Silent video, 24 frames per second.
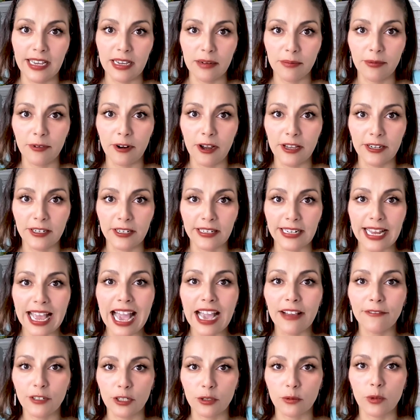that product
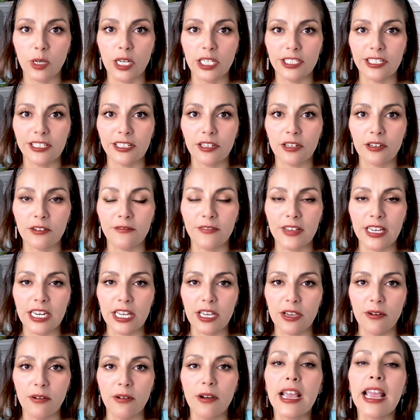after watching your
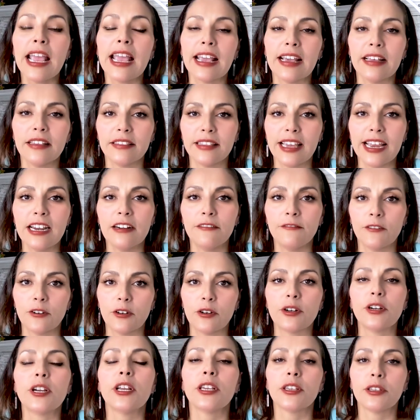video, and
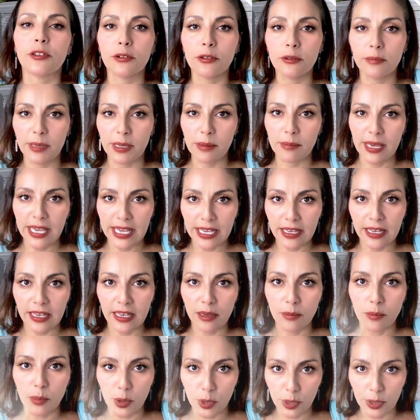therefore you'll be
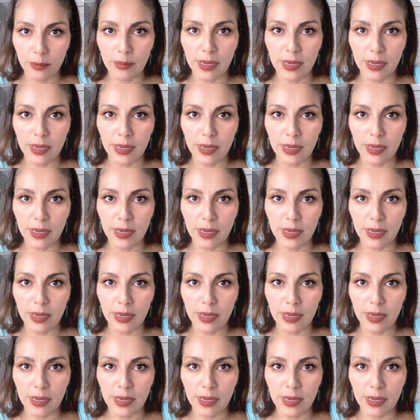making more